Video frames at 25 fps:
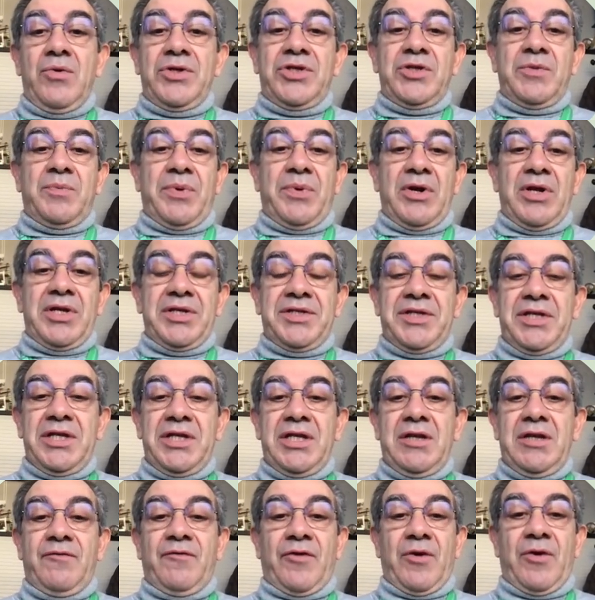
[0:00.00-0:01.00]
I'm Luigi
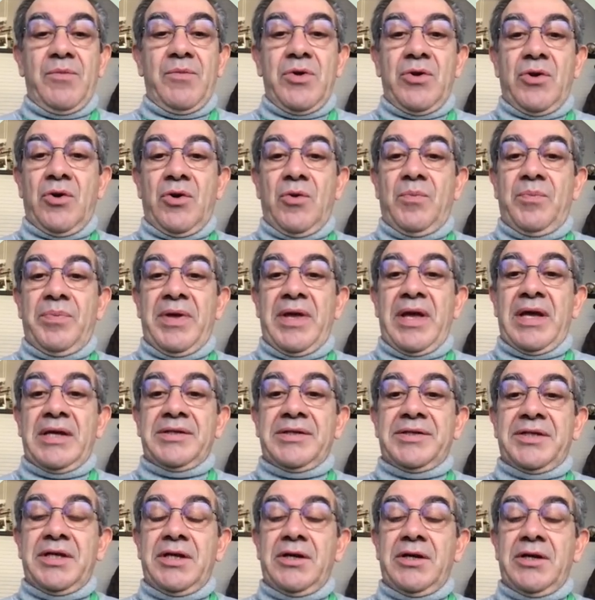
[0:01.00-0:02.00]
Paolasini from
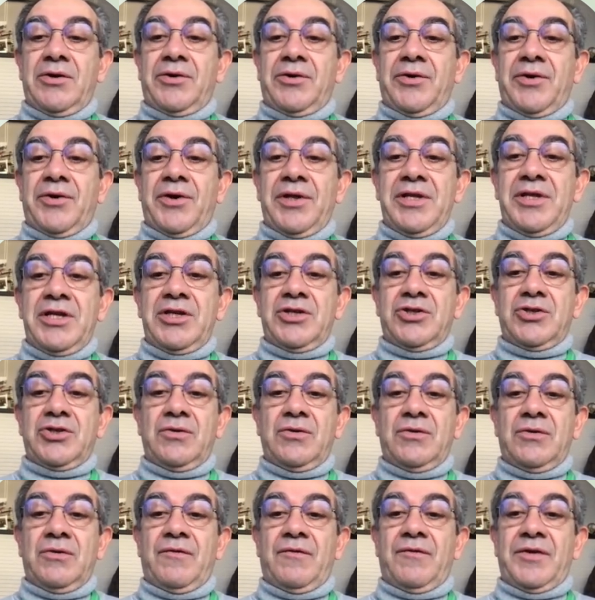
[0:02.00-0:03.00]
European Synchrotron
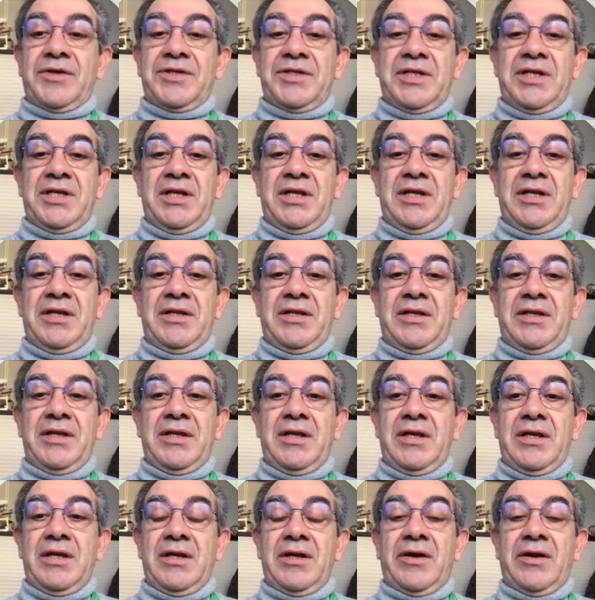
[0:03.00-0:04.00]
Radiation
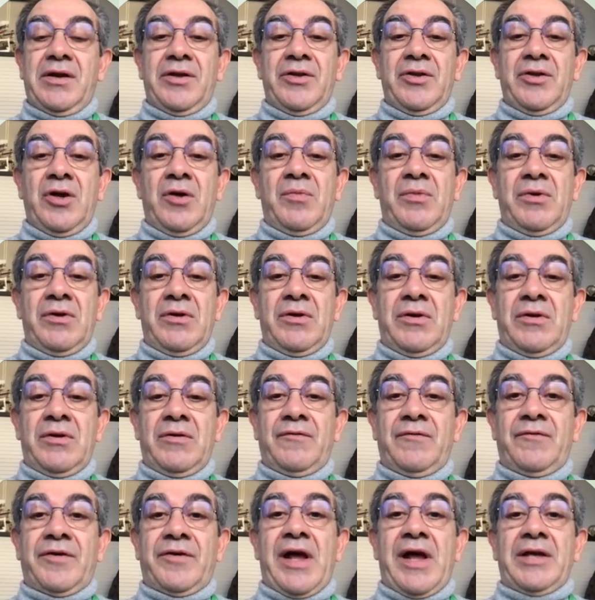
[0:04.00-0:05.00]
Facility in
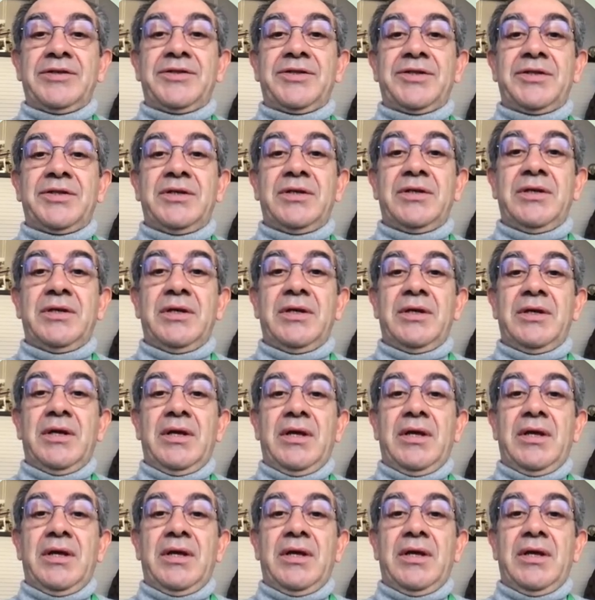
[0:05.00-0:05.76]
Grenoble, France.